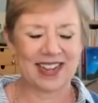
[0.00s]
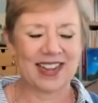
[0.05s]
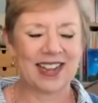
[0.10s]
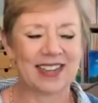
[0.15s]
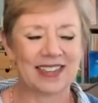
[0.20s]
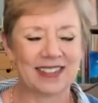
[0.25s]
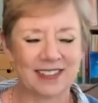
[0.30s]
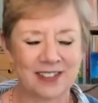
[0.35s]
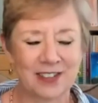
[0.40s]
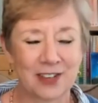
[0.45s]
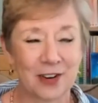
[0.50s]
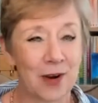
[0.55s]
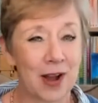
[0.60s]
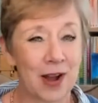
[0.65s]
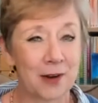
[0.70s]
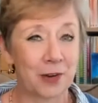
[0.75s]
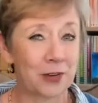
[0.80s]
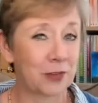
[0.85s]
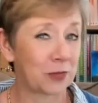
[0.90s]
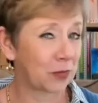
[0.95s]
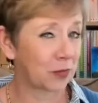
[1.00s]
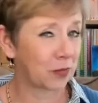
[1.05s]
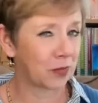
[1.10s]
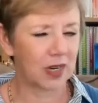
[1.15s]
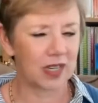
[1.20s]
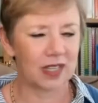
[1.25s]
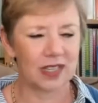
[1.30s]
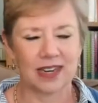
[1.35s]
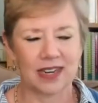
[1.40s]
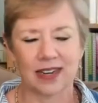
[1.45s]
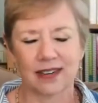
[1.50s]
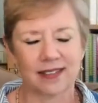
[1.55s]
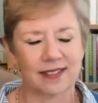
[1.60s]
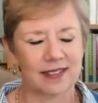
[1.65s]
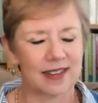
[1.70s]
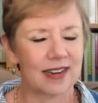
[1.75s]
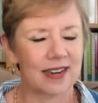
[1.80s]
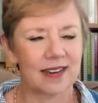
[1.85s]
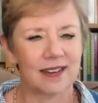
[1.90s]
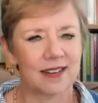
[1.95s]
And so I was really
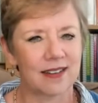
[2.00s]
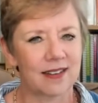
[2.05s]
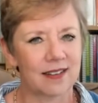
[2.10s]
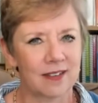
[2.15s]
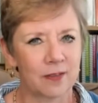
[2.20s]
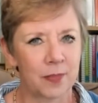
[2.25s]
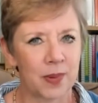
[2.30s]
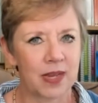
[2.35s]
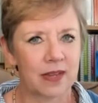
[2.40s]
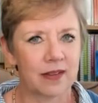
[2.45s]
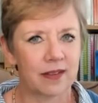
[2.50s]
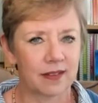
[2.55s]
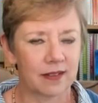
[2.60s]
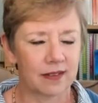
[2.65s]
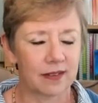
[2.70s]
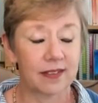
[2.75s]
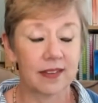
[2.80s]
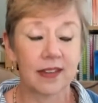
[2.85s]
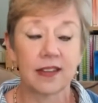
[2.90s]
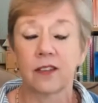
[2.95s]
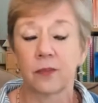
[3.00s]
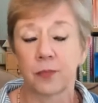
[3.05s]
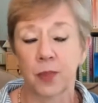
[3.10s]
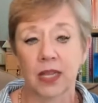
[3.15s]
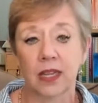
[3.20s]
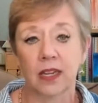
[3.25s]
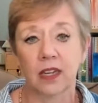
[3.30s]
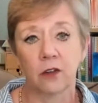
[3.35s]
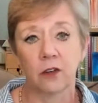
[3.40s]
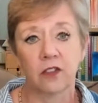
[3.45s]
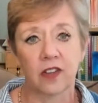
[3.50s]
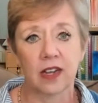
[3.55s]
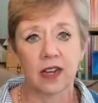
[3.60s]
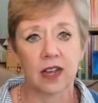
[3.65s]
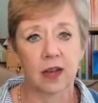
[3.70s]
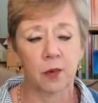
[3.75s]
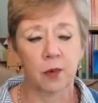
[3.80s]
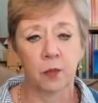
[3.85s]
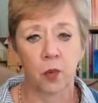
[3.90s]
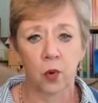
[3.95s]
excited to see, see Spelling You See
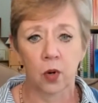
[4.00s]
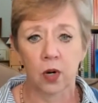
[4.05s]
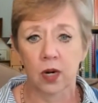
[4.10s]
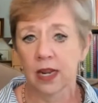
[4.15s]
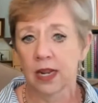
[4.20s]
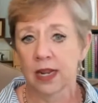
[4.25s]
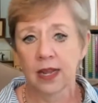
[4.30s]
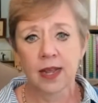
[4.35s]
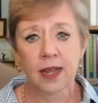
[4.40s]
come aboard.